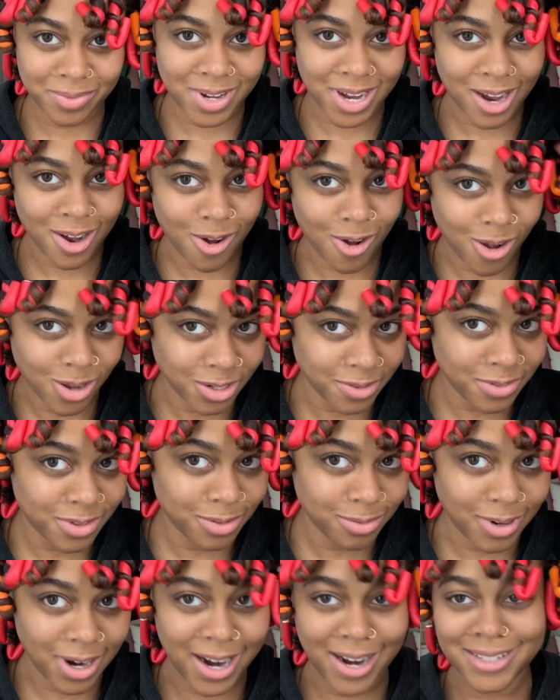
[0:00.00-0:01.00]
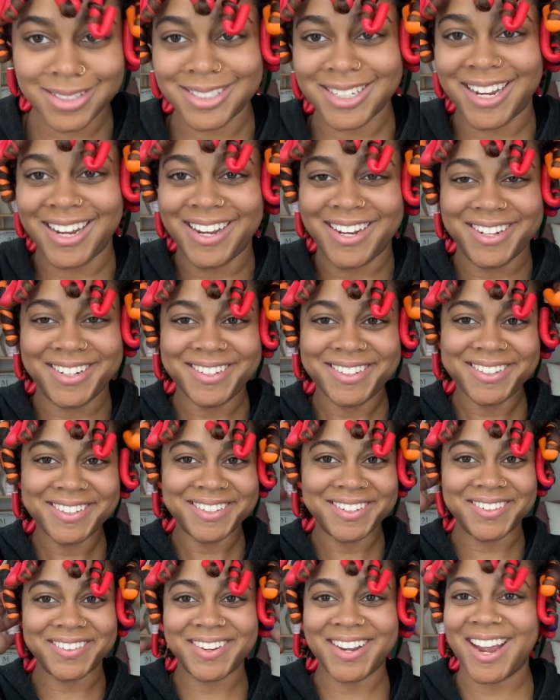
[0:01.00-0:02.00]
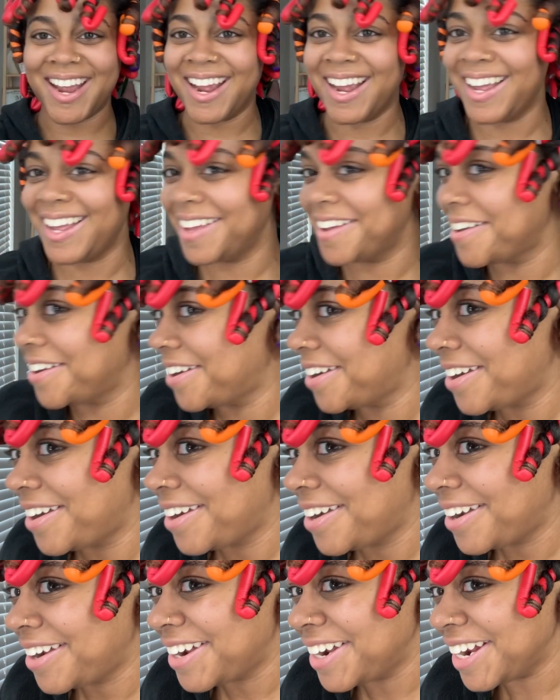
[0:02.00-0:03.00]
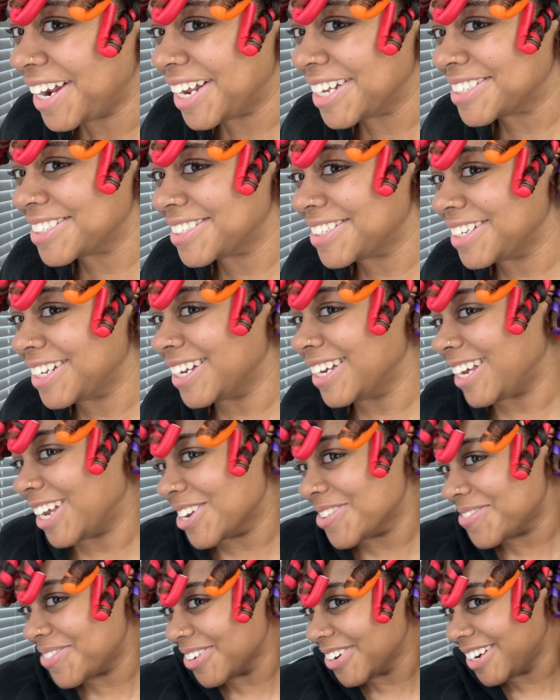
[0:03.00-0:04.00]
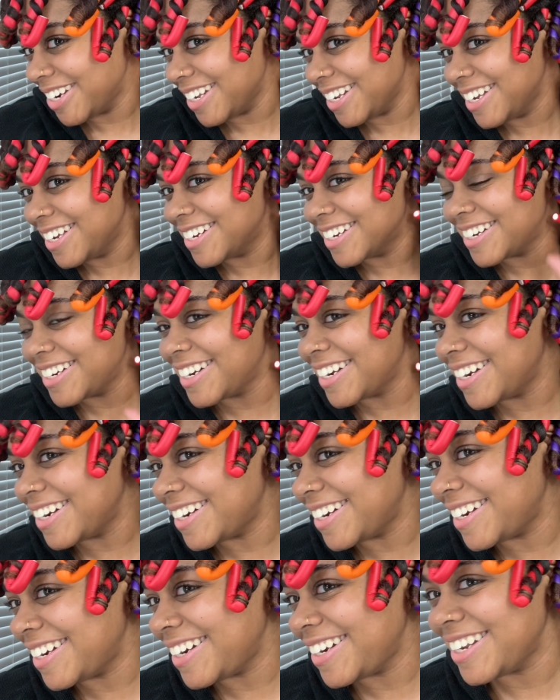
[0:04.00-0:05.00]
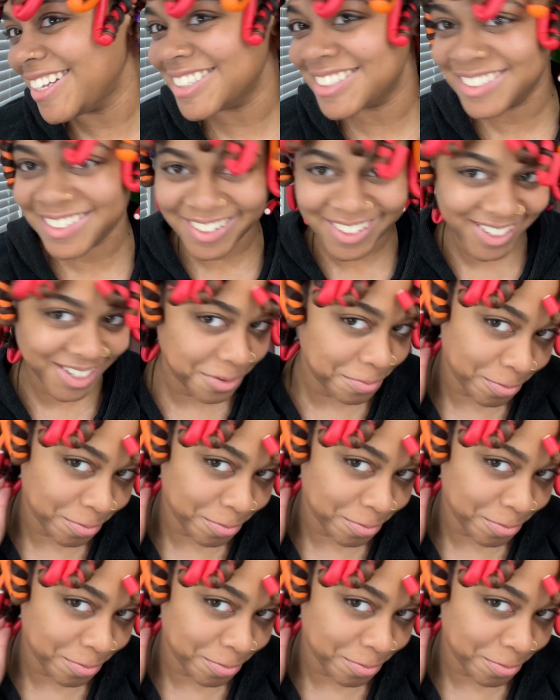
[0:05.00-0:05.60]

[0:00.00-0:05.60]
got all of the rods in, okay? It's looking pretty good. It's looking